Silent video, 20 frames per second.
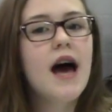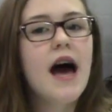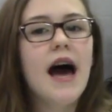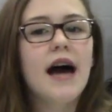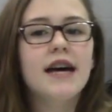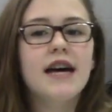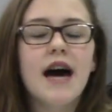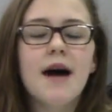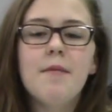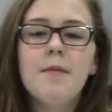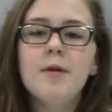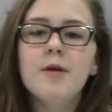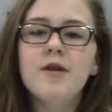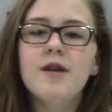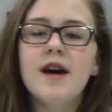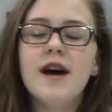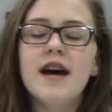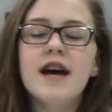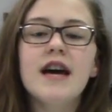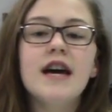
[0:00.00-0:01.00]
at Capital
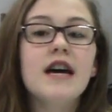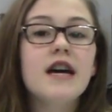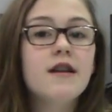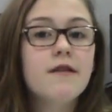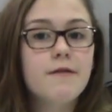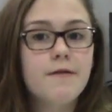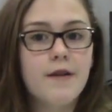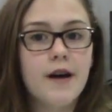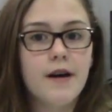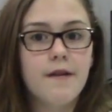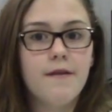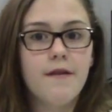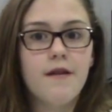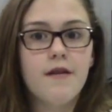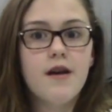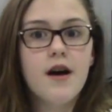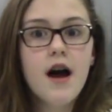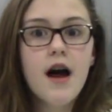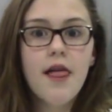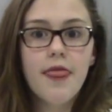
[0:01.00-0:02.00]
Today in
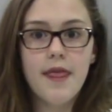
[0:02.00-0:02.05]
Frankfort.